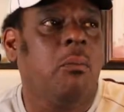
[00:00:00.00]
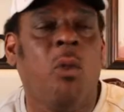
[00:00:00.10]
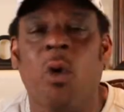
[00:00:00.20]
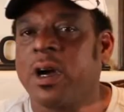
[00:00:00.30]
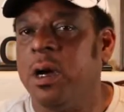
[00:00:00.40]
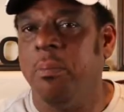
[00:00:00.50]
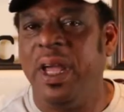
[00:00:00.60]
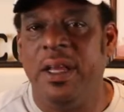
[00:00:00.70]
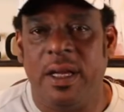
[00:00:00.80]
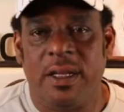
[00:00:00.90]
more
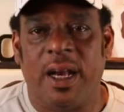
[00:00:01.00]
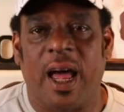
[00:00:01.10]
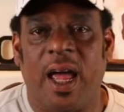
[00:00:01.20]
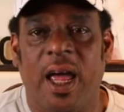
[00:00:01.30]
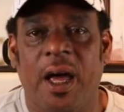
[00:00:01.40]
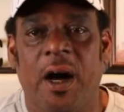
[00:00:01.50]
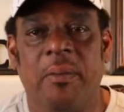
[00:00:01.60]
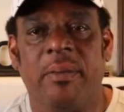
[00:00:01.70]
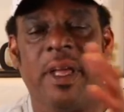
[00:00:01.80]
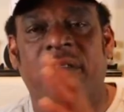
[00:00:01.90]
comedian than I
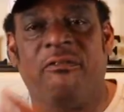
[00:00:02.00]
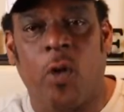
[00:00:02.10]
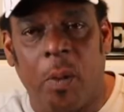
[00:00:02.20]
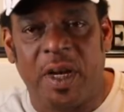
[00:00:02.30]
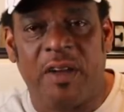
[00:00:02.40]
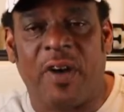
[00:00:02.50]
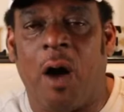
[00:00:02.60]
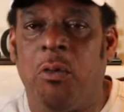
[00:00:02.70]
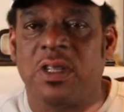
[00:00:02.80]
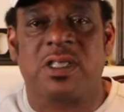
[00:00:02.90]
am informative.
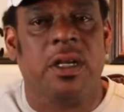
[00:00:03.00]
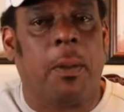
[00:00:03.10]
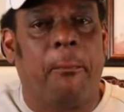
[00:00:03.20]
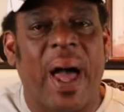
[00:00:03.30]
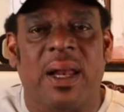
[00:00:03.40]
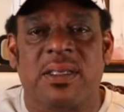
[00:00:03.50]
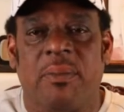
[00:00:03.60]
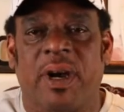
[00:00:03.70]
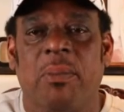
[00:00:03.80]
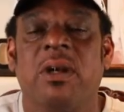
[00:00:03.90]
I want to still balance
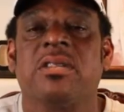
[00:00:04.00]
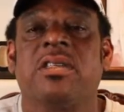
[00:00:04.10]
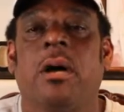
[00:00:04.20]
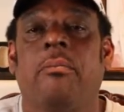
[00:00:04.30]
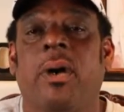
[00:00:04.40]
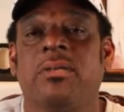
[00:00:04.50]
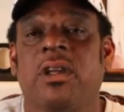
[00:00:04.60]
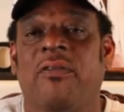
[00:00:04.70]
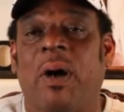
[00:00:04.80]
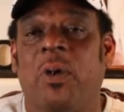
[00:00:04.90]
it, but I'm going to step
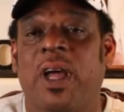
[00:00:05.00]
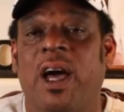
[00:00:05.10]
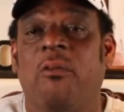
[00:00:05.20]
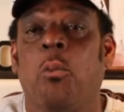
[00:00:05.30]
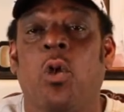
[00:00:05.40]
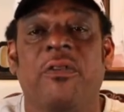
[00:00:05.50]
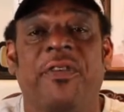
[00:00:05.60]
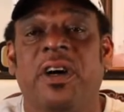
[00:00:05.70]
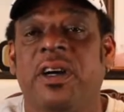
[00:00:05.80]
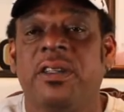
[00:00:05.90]
both up. I want to have more
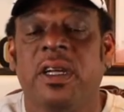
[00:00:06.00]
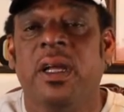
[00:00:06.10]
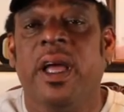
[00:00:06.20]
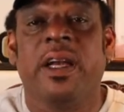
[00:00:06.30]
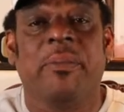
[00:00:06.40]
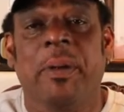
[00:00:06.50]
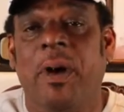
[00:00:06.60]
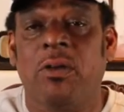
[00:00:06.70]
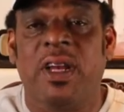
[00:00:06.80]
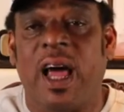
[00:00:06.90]
fun in the
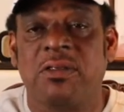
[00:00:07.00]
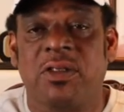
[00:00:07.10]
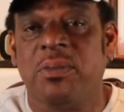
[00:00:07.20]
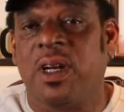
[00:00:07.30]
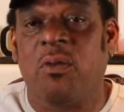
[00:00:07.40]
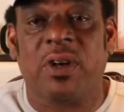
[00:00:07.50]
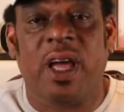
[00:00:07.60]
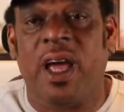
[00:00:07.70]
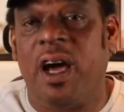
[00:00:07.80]
member only live streams and I want to